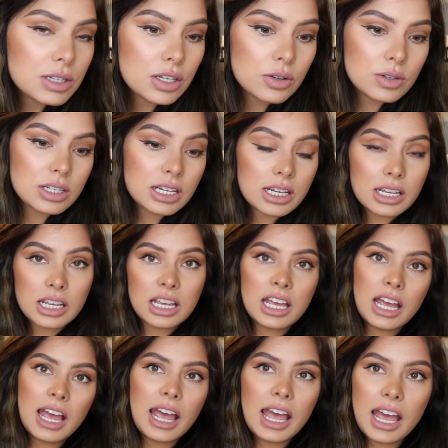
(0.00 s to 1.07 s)
I used it,
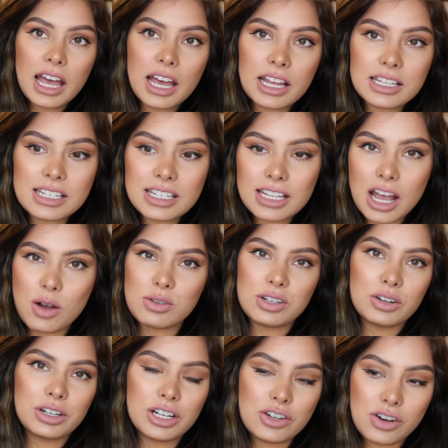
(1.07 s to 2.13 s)
and now it's
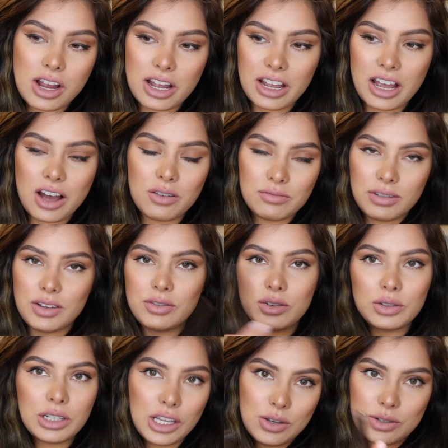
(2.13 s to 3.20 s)
already drying out. I've
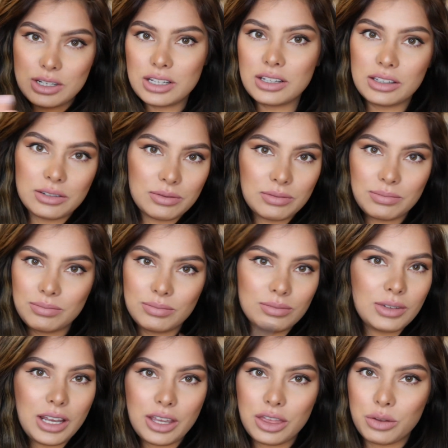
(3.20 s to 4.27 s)
only used it
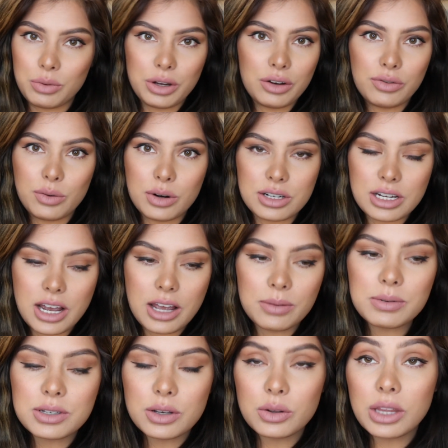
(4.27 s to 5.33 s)
like 3 or 4
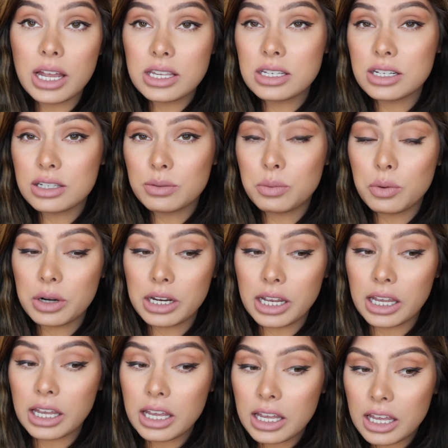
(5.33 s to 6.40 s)
times, so that's
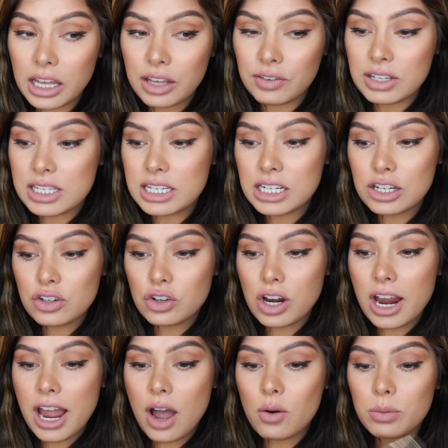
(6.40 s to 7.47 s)
disappointing. If it didn't
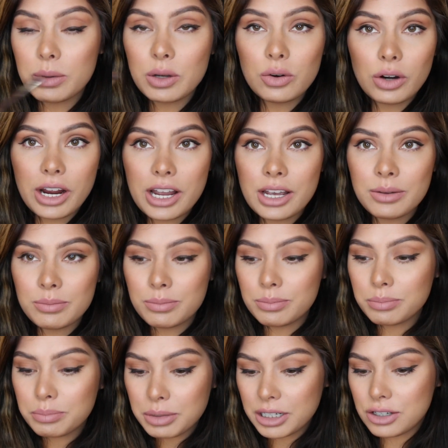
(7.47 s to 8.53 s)
dry out, it would be great,
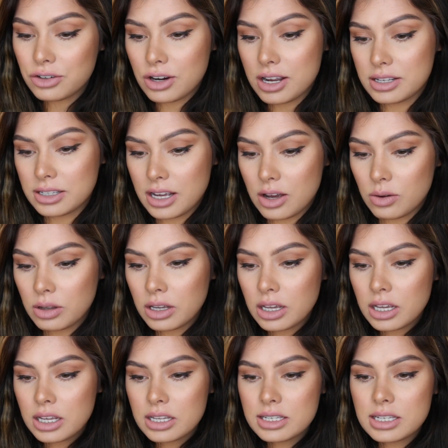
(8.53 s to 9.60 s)
but it dries out.
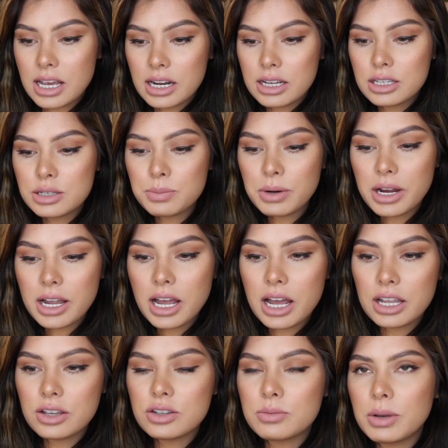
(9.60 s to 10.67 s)
Setting spray,
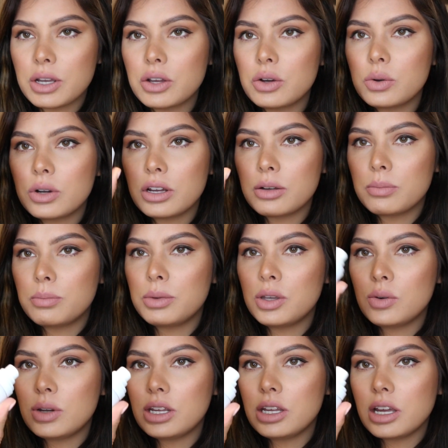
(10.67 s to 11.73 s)
I use my Huda
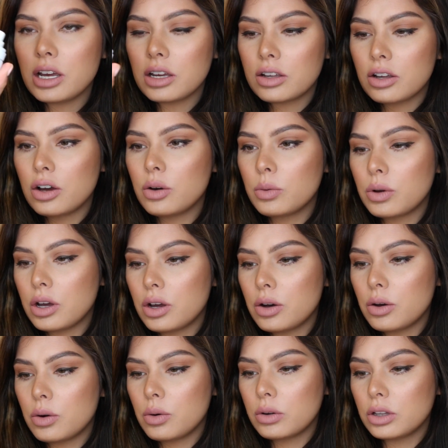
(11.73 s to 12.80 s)
Beauty
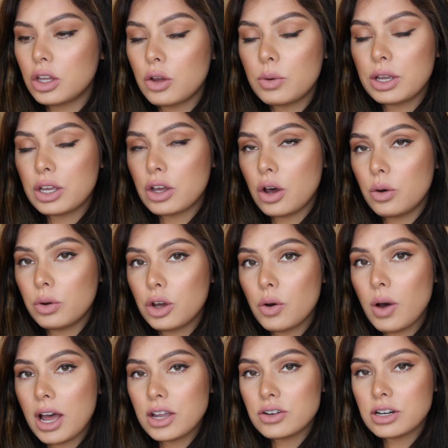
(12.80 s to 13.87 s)
CoCo Glowing Cocoa
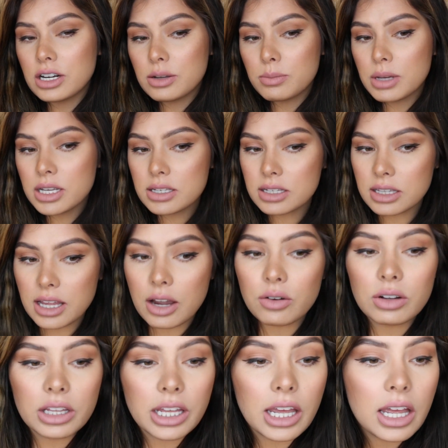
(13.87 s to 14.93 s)
Hydrating Mist, and that
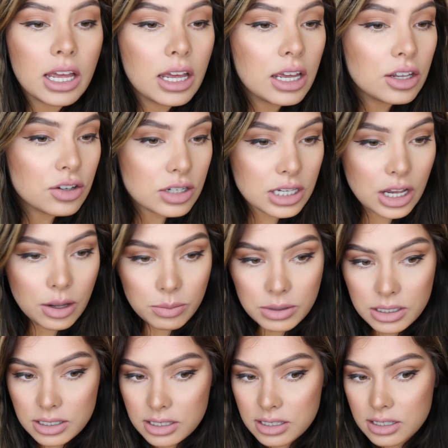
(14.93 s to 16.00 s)
really just
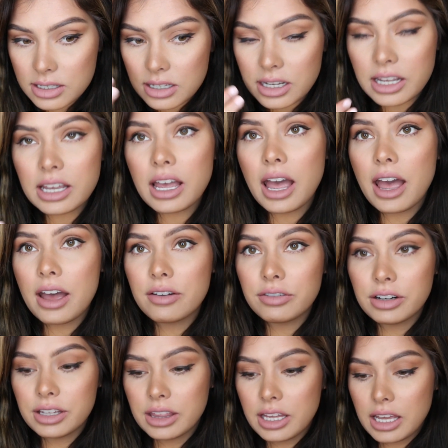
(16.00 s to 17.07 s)
helped sink
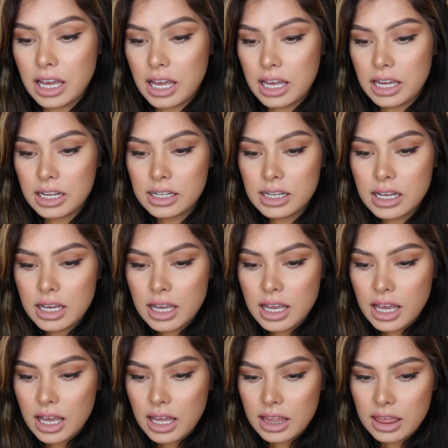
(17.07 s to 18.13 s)
everything in.
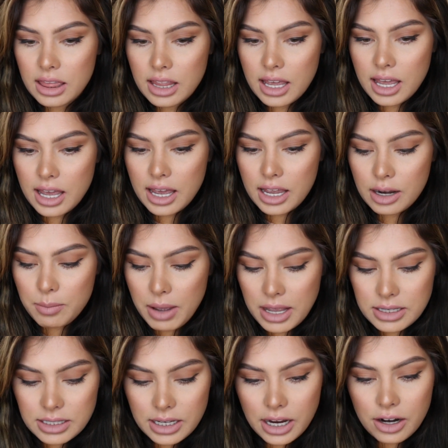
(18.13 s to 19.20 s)
And then a
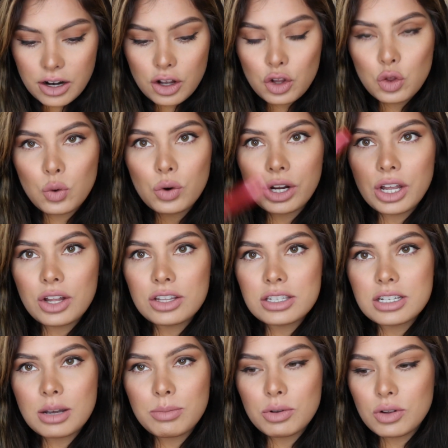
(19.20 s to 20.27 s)
mascara, L'Oreal
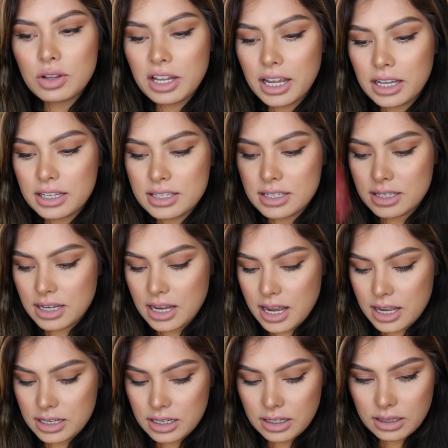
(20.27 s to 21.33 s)
Double
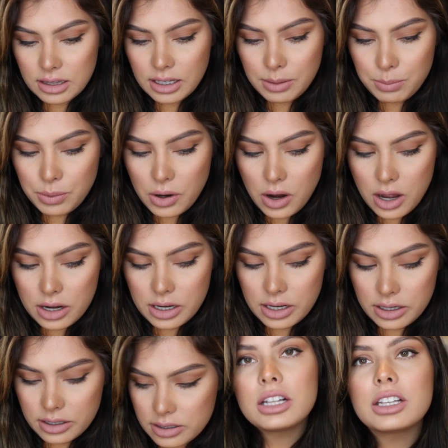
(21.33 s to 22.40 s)
Extend Lip
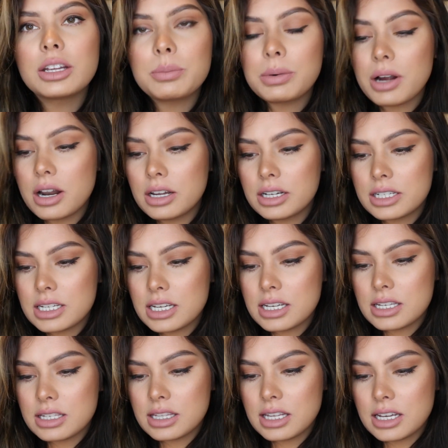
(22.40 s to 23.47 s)
Product. Lip product
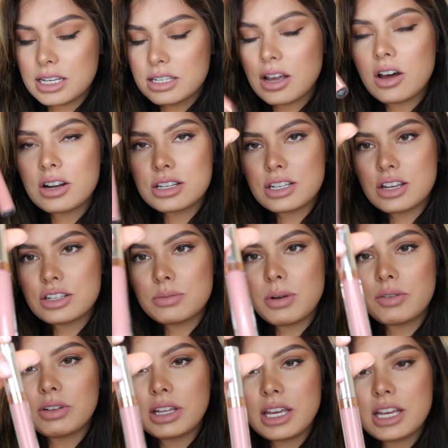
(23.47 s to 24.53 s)
is this Anastasia
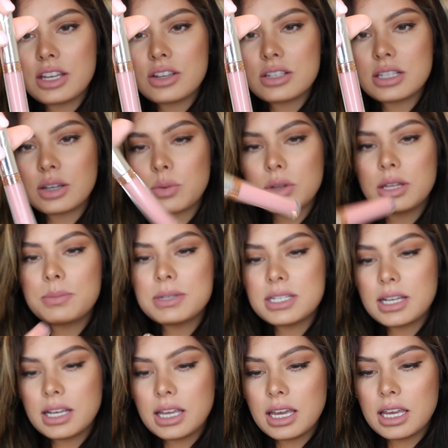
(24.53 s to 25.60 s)
Beverly Hills Liquid
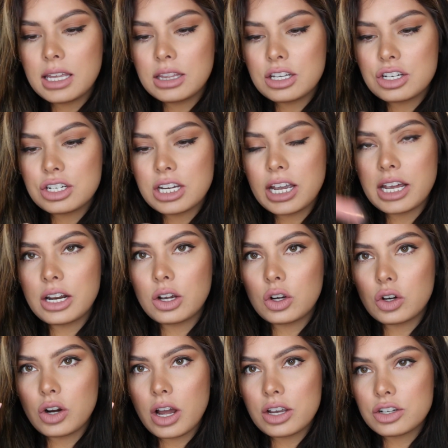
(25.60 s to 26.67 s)
Lipstick in the shade
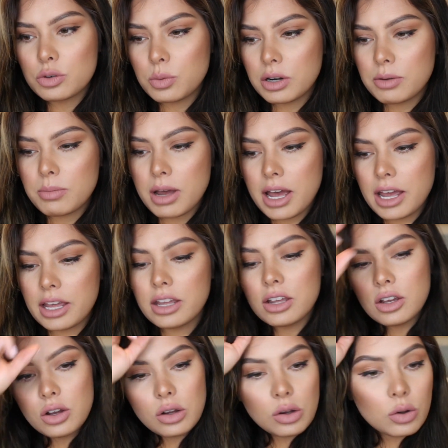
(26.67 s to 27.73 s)
Crush, one of my
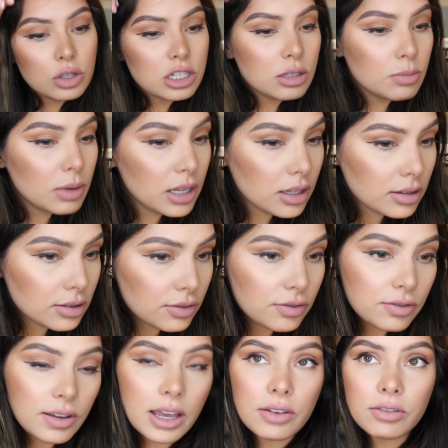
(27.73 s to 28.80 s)
ultimate
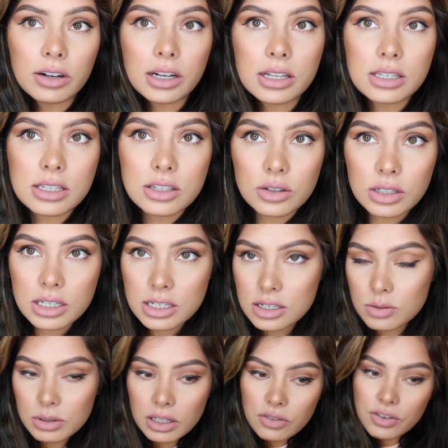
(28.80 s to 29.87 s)
favorites. And so this is
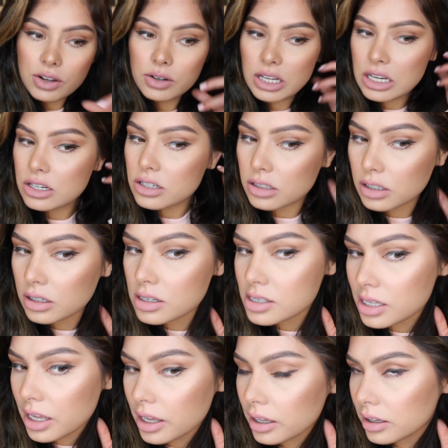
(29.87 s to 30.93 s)
what the foundation looks
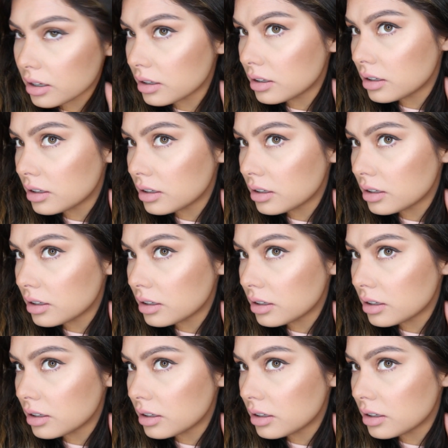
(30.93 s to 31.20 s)
like.